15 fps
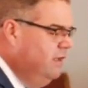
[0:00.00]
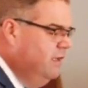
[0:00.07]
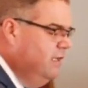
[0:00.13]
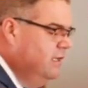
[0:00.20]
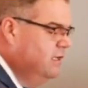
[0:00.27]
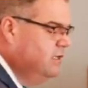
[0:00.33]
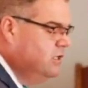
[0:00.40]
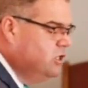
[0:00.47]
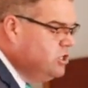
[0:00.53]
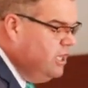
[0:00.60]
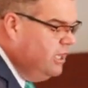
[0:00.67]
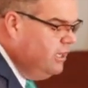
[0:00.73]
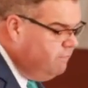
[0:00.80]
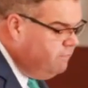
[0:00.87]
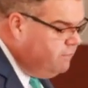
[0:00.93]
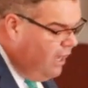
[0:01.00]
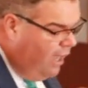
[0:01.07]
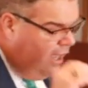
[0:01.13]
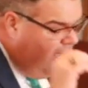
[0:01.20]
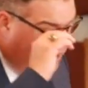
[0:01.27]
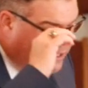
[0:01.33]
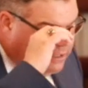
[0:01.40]
Son of
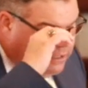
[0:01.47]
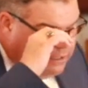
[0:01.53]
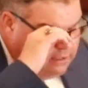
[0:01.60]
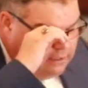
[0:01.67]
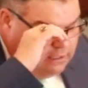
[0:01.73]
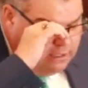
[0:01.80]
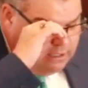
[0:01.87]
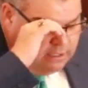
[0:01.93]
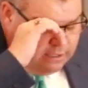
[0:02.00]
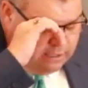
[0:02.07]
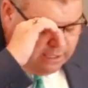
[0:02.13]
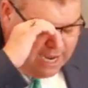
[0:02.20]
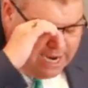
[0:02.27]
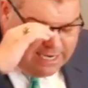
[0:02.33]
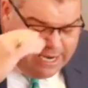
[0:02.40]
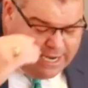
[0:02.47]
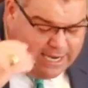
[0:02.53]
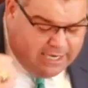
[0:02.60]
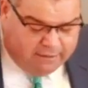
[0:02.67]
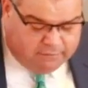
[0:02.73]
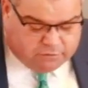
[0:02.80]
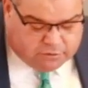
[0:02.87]
God and He
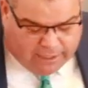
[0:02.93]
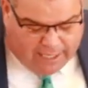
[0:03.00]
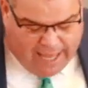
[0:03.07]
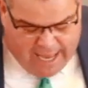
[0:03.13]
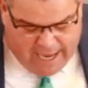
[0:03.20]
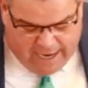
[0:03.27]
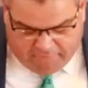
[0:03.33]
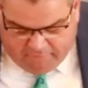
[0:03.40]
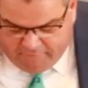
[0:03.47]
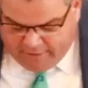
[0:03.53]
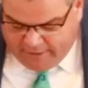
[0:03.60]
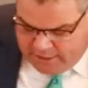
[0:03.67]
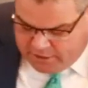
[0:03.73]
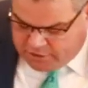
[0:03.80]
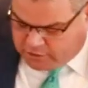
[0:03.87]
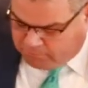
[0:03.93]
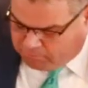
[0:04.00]
gives life and He's the bread